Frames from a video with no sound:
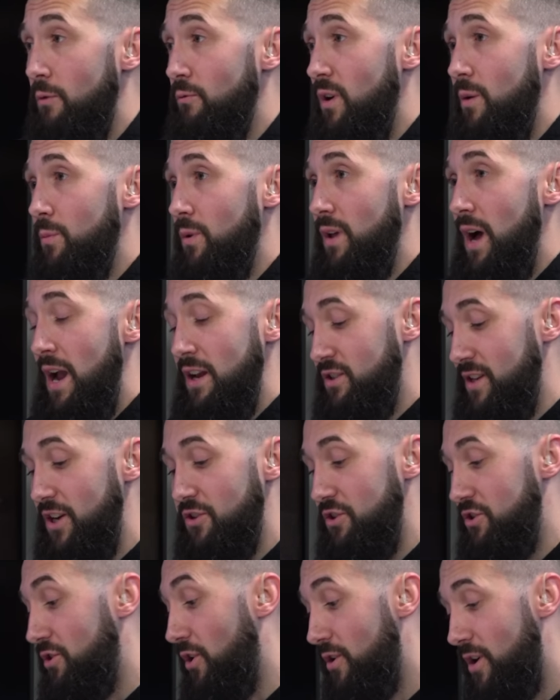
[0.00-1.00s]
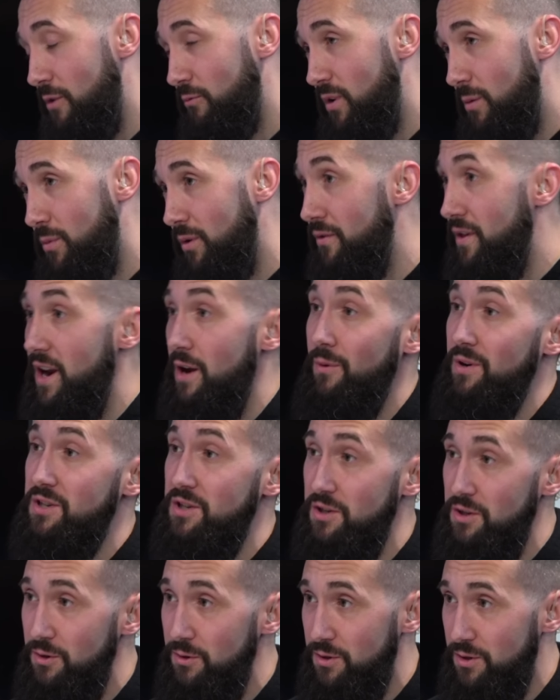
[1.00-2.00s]
Rumble. I actually started on Rumble, then I went
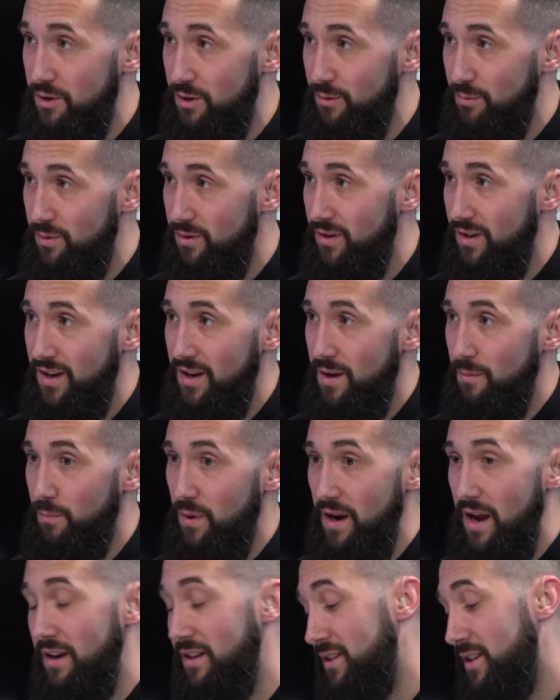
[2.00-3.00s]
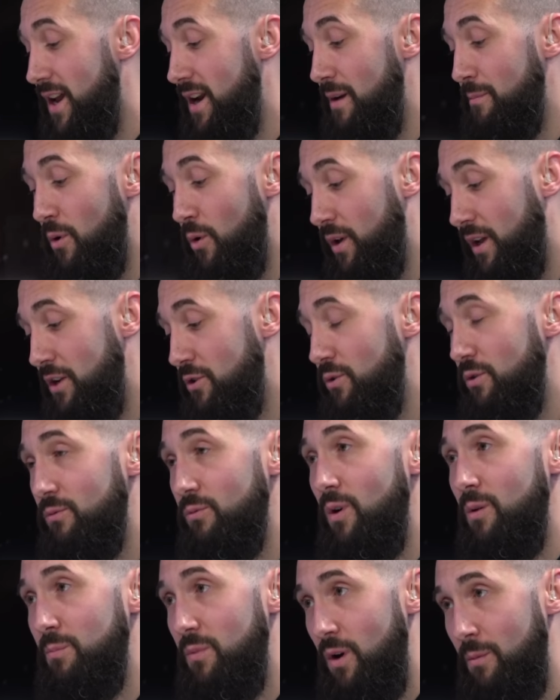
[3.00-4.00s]
to YouTube. But I decided I'm only
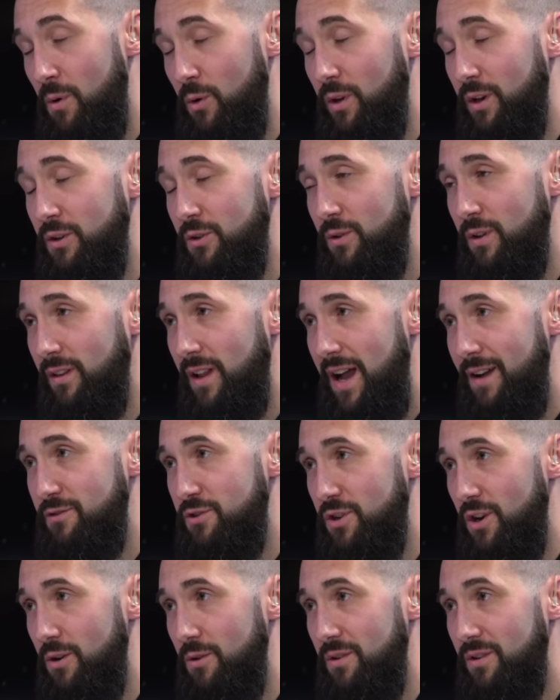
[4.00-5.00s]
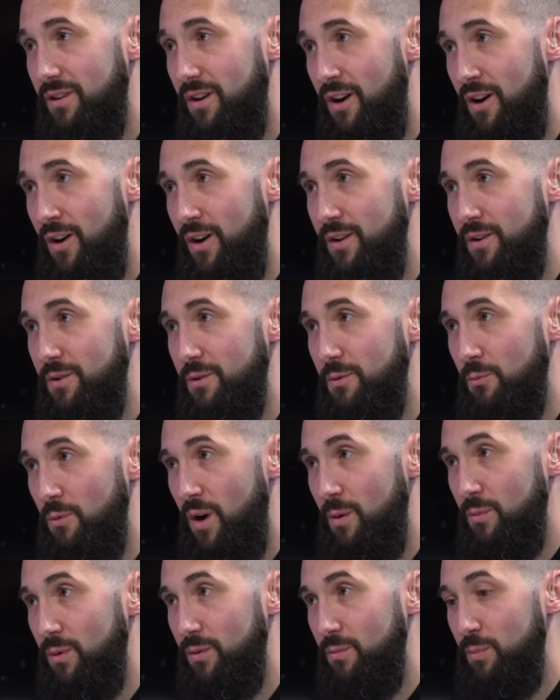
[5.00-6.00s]
gonna do the live show on
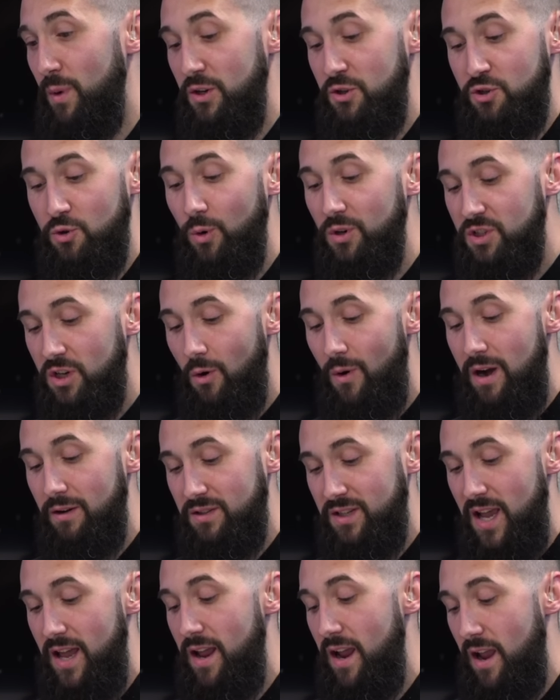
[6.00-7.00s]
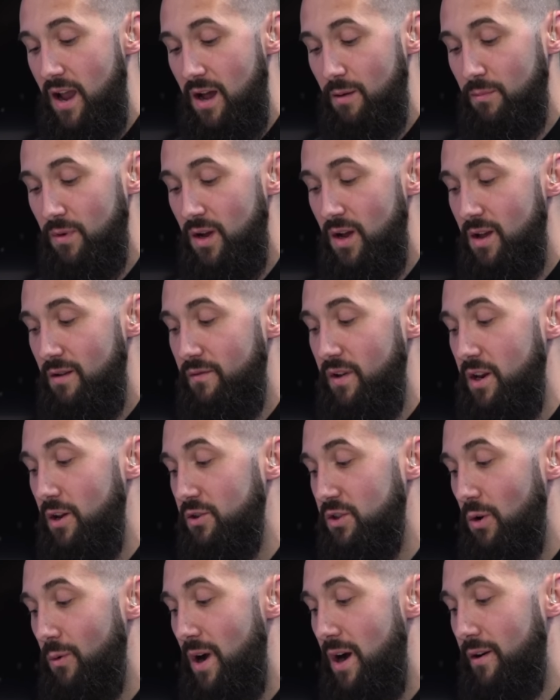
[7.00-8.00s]
Rumble. But shorts go out 10 a.m.,
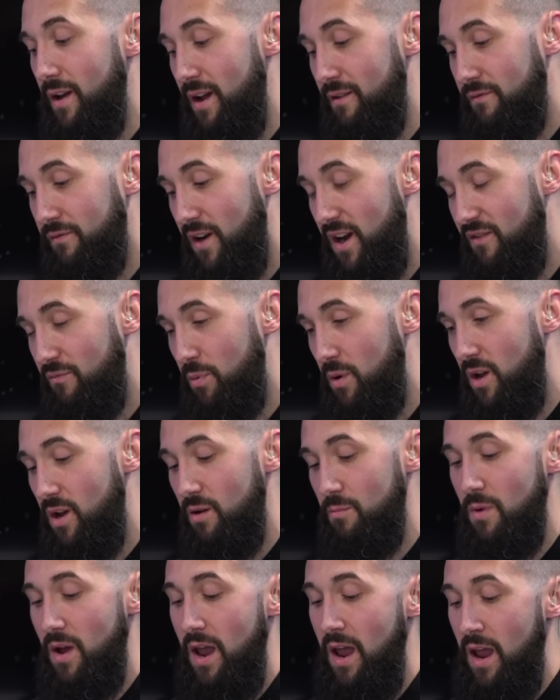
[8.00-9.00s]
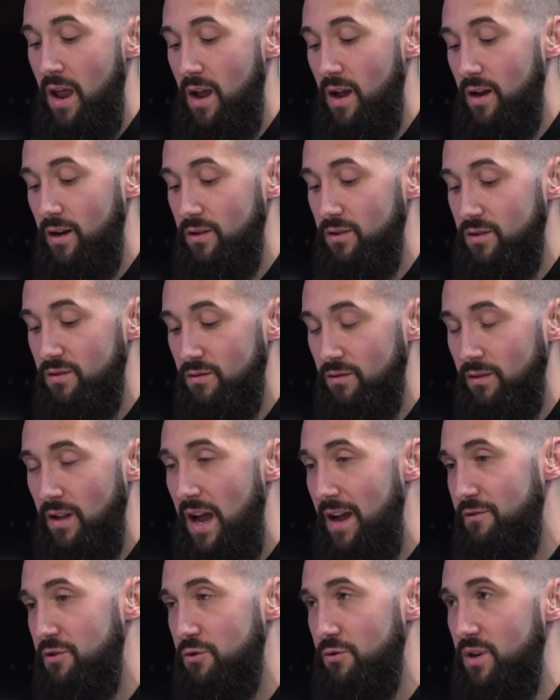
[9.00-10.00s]
videos go out at 5 p.m., and
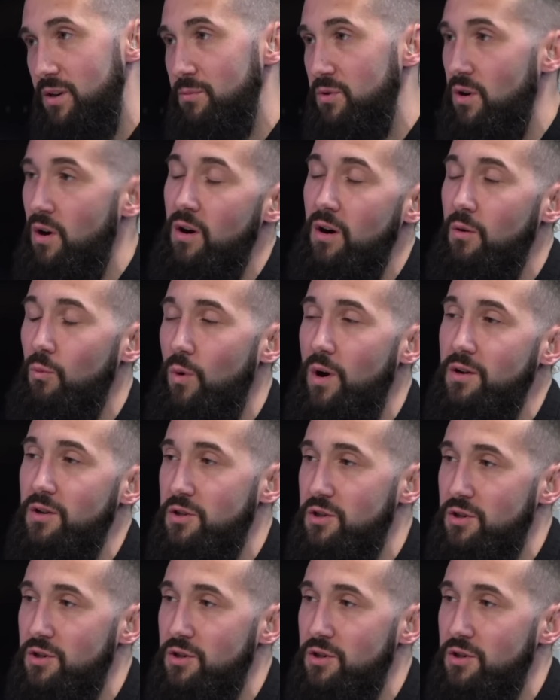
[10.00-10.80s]
live streams are 1 to 2 p.m.